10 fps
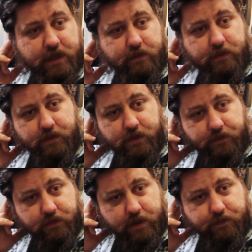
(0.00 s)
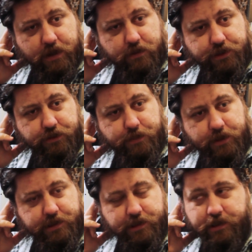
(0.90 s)
I think we have one or two
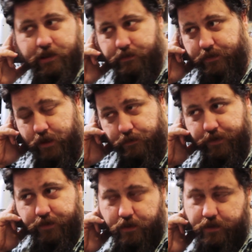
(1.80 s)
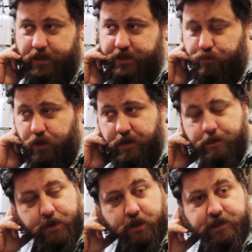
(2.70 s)
bosses. I think we've got at least
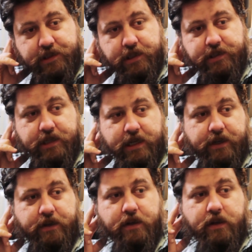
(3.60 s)
one boss that's done.